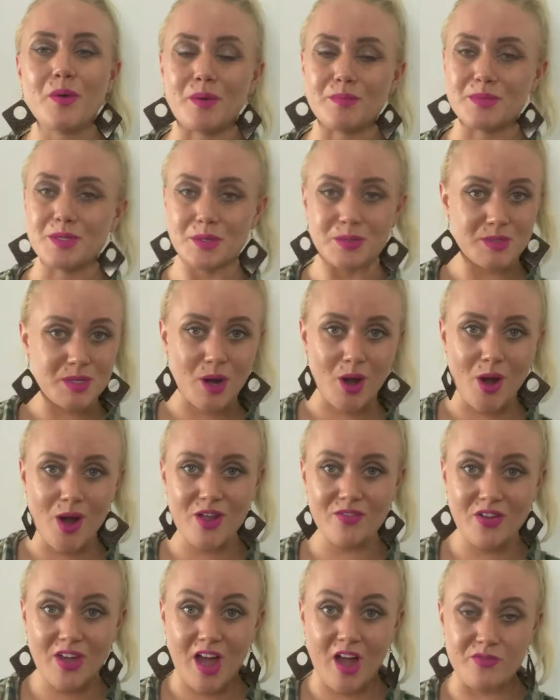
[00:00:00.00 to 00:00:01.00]
I'm so sorry
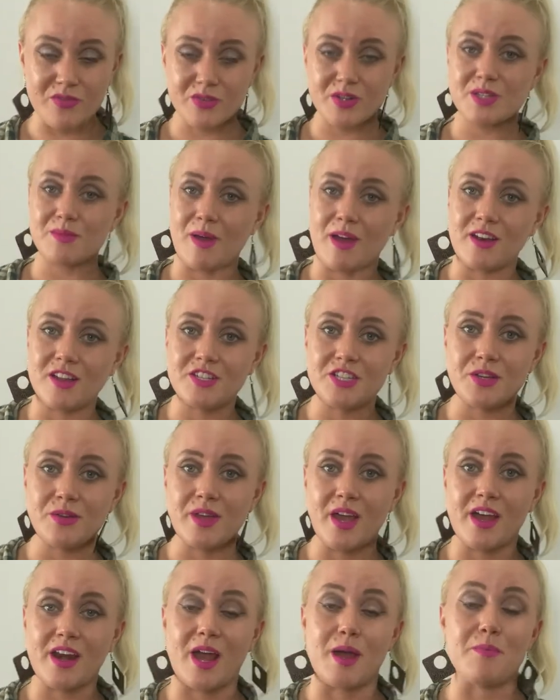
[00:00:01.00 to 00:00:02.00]
if I haven't responded to you
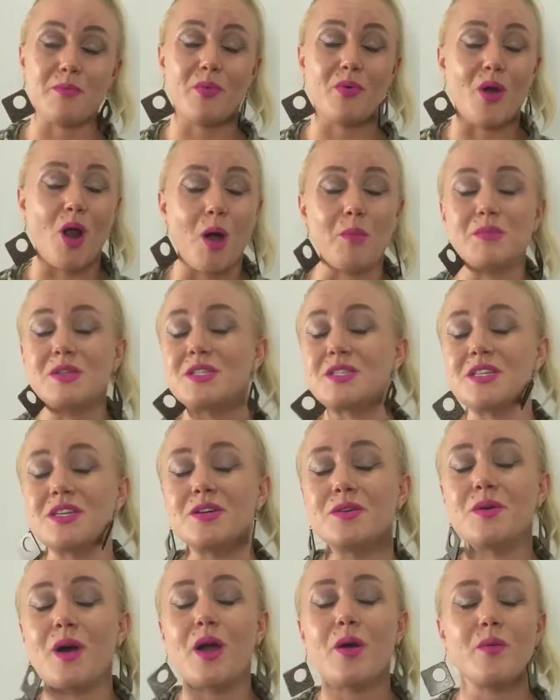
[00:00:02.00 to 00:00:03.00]
yet. I promise
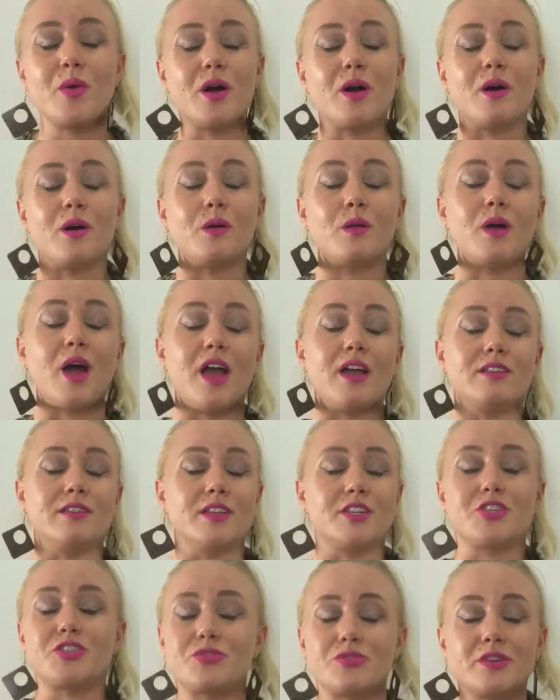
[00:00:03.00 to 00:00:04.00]
you I will. I
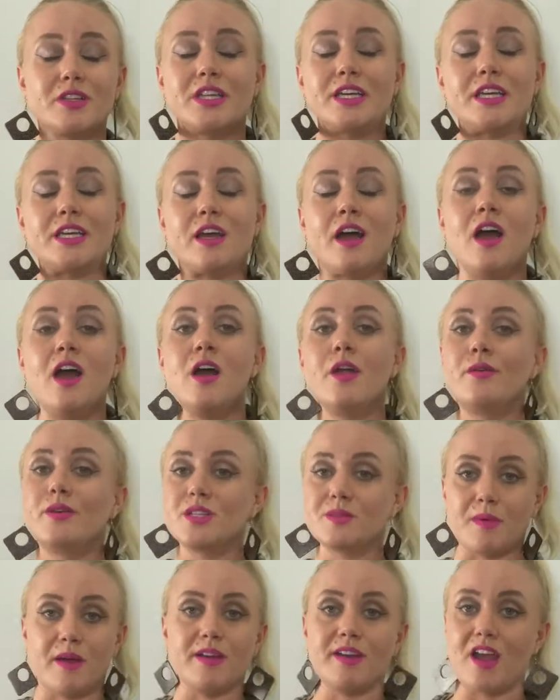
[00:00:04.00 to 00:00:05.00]
literally
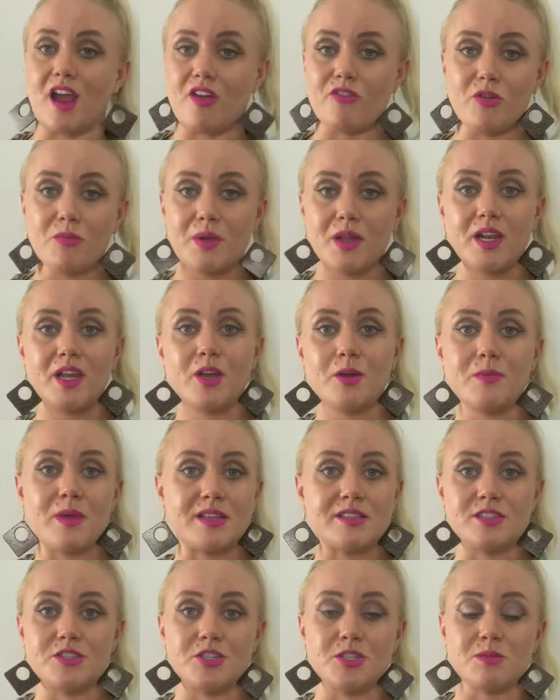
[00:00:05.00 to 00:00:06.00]
respond to everybody who
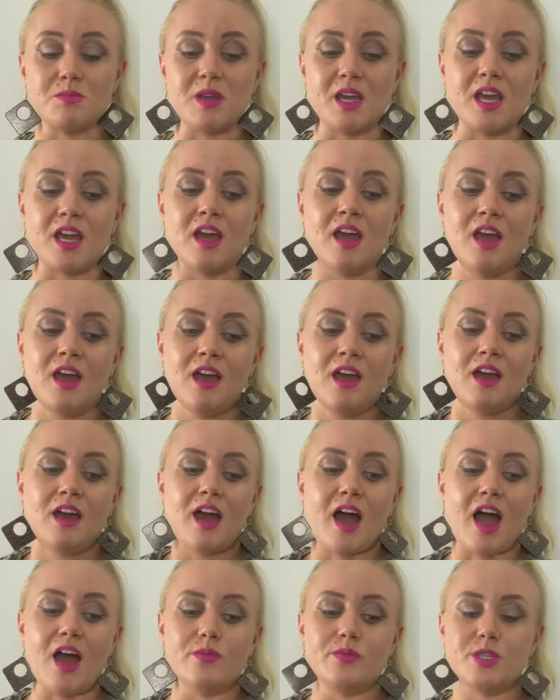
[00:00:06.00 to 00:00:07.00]
messages me.
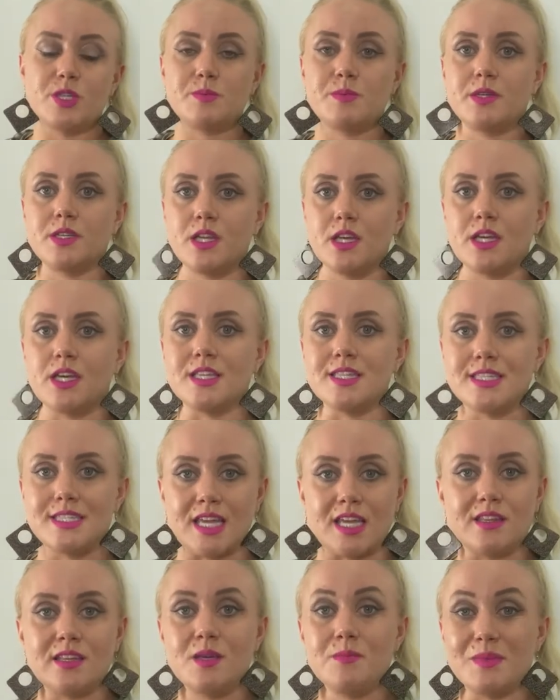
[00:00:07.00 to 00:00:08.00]
I've just been like
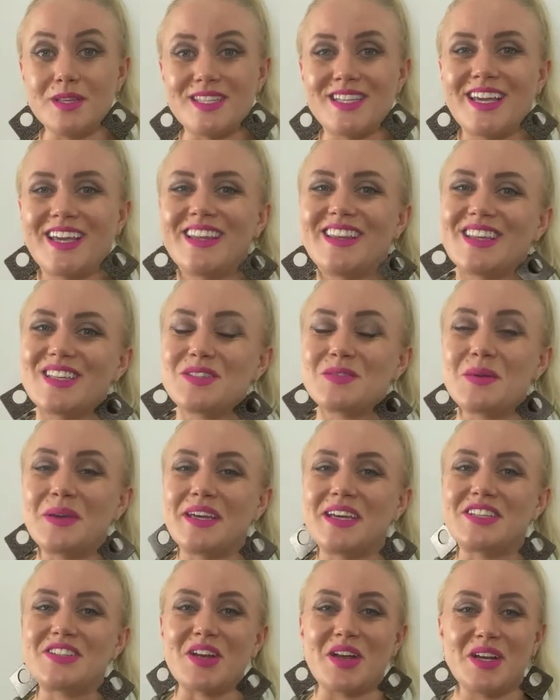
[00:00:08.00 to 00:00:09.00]
insanely busy this
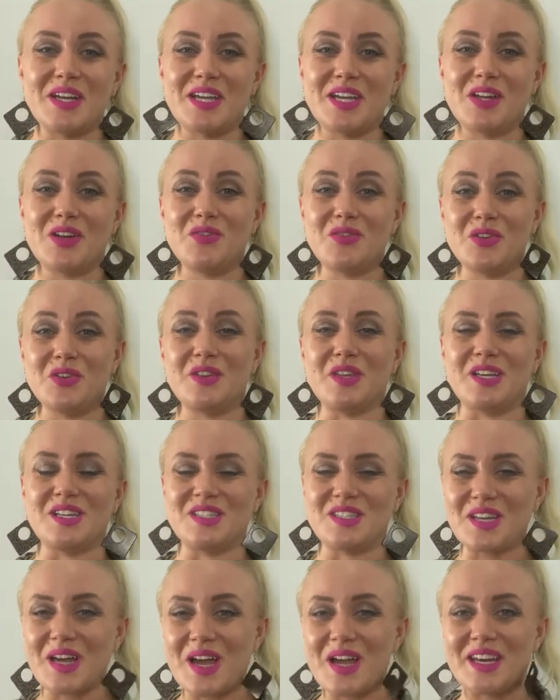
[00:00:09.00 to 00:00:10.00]
week trying to get a few
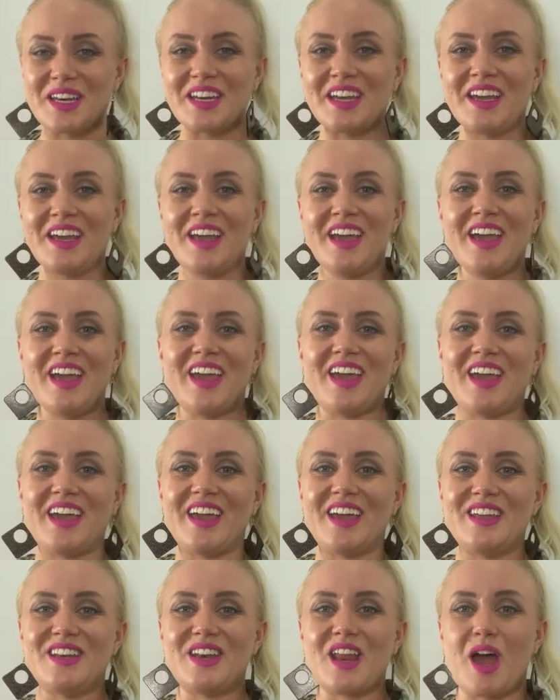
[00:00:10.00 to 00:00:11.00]
things done,
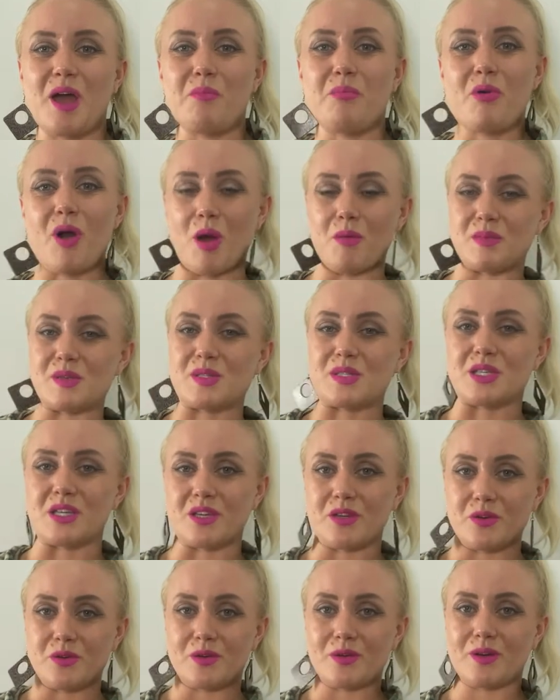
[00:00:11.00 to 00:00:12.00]
and I promise
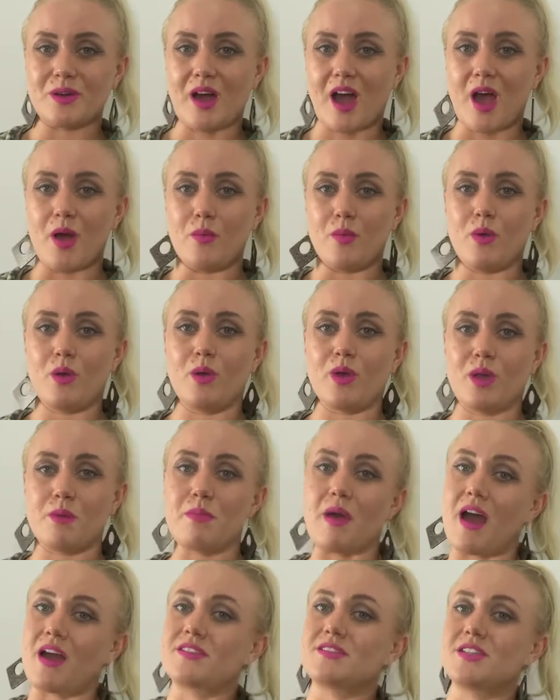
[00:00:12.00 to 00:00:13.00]
you I will get
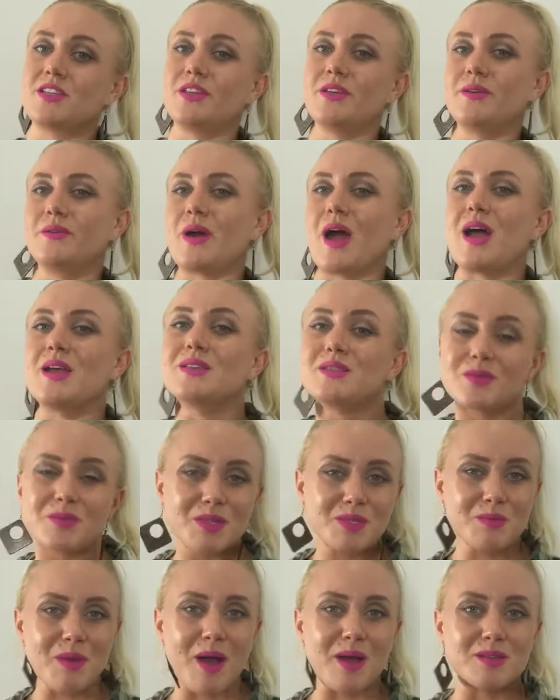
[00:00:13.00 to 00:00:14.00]
back to you as soon
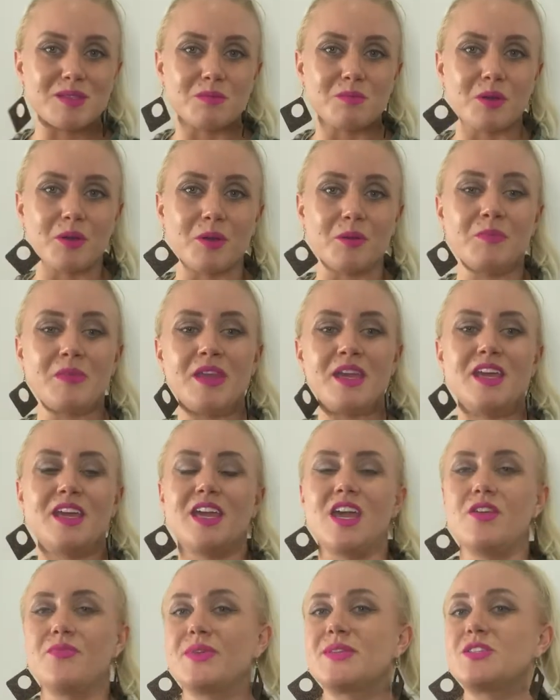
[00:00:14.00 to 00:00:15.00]
as possible.
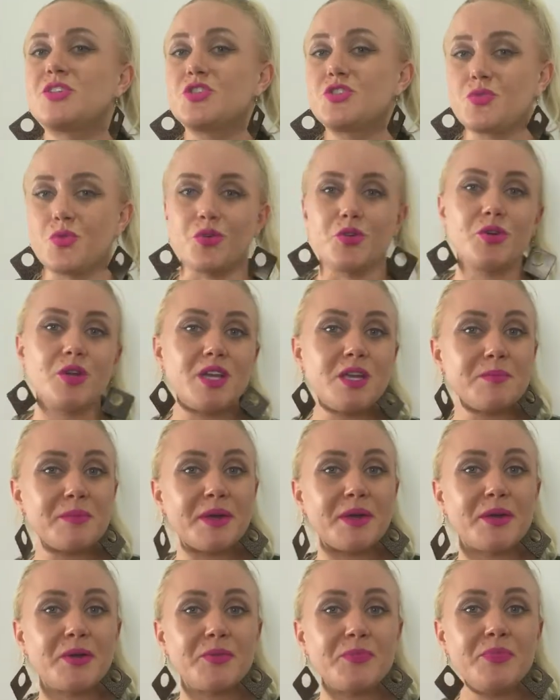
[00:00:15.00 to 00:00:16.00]
If it's a shorter
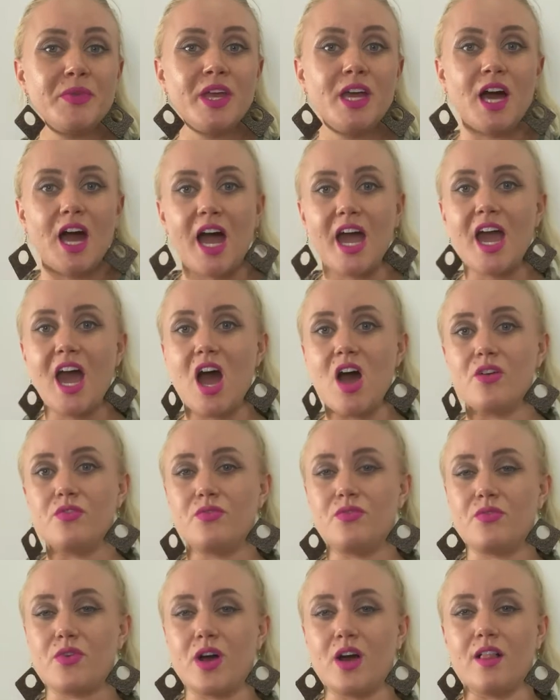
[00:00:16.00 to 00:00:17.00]
email, I
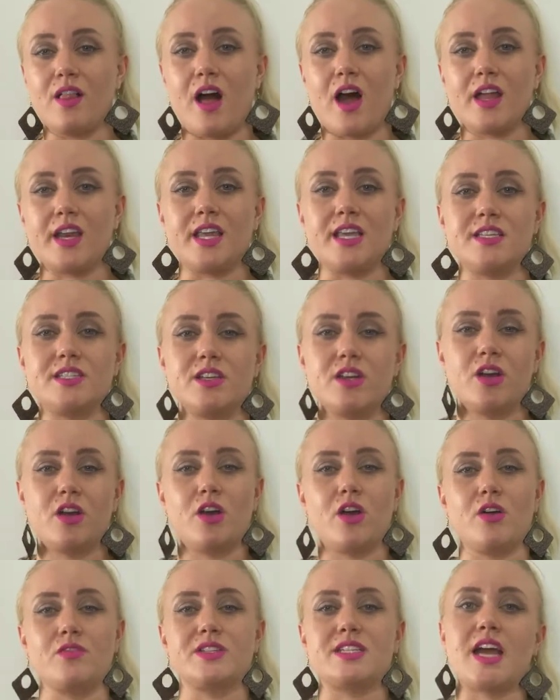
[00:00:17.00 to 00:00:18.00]
have a lot easier
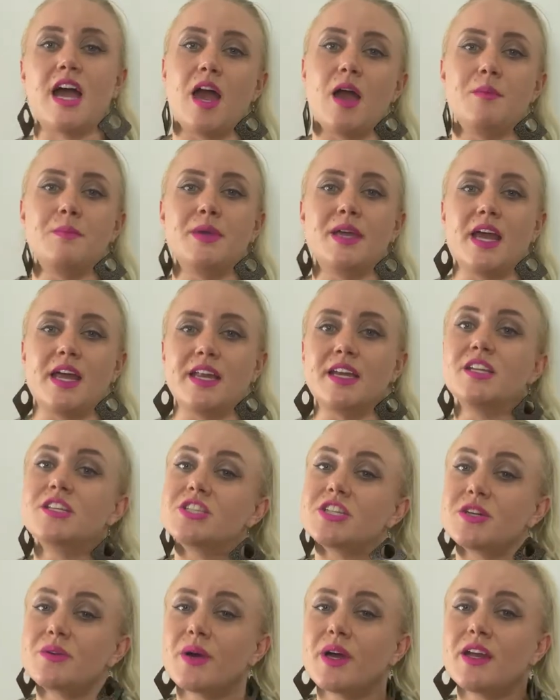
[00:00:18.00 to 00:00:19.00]
of a time getting
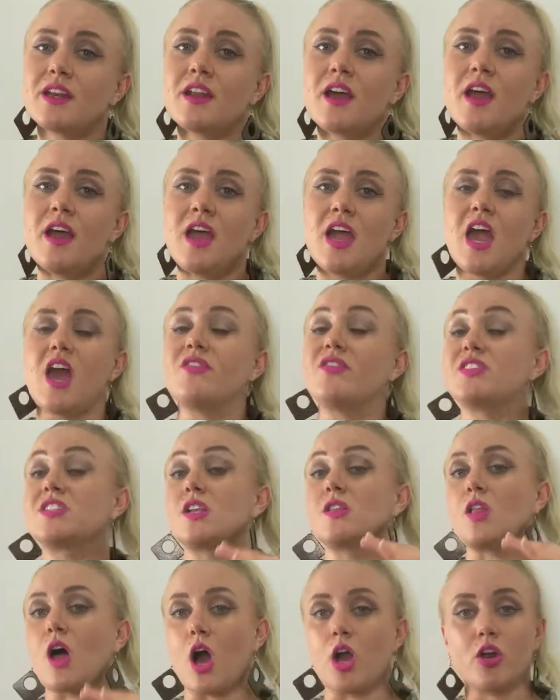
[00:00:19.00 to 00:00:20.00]
to it. If it's a
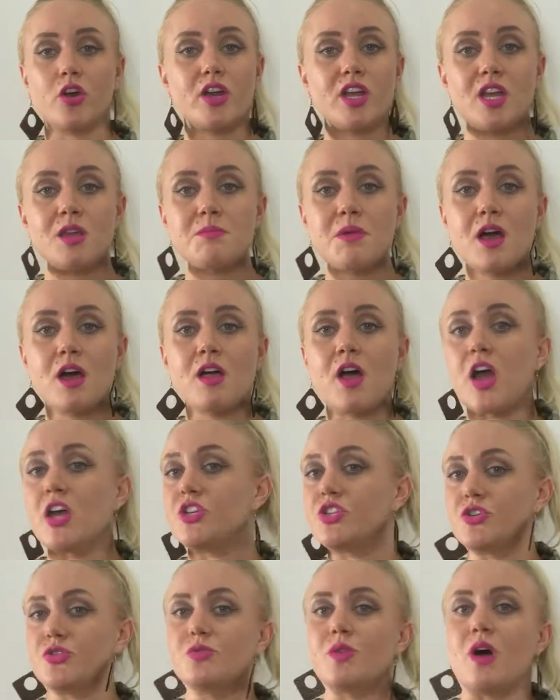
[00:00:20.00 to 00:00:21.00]
longer email, I
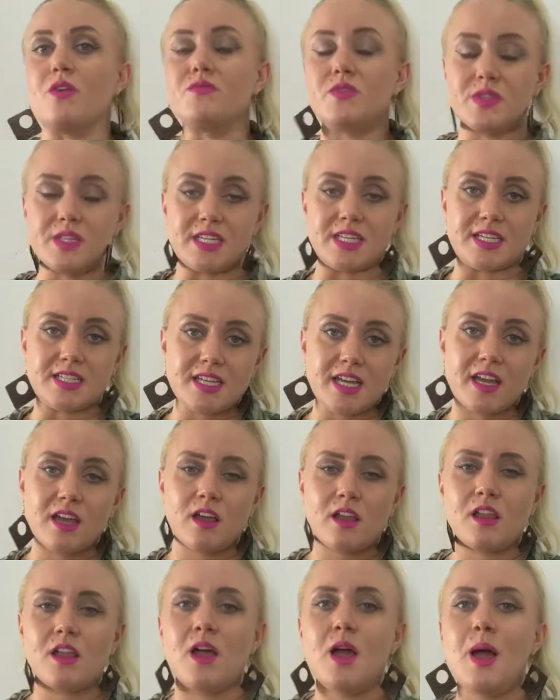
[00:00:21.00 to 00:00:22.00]
do love the
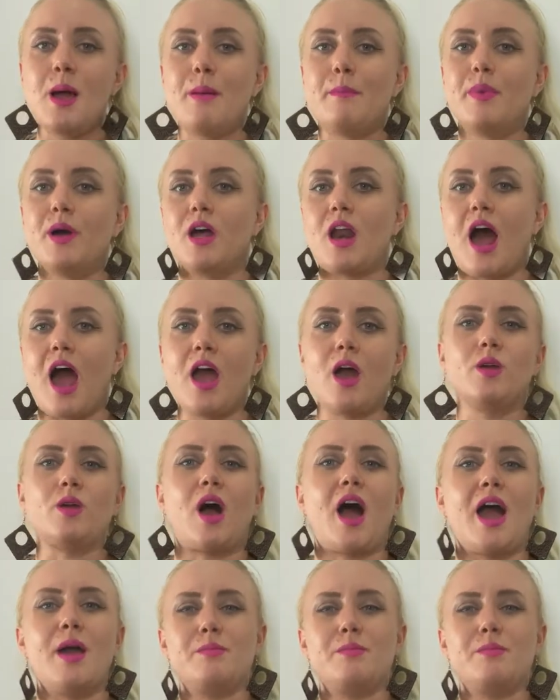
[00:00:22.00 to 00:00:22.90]
detail, but I